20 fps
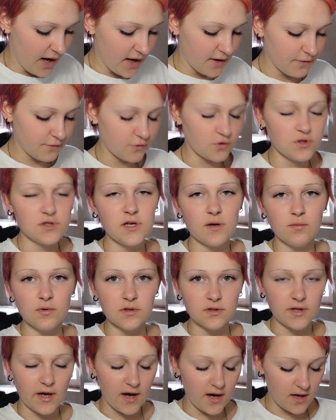first I will
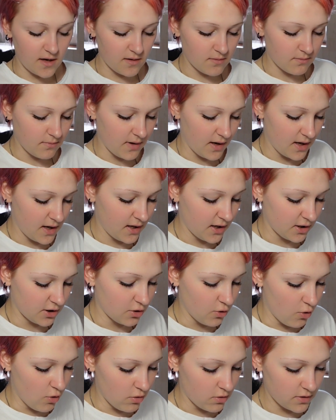dye my
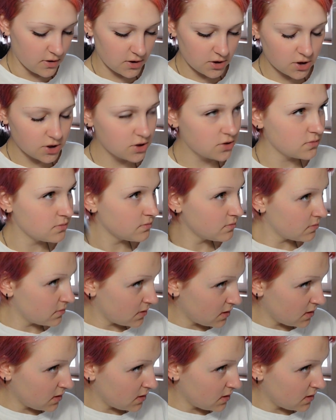hair orange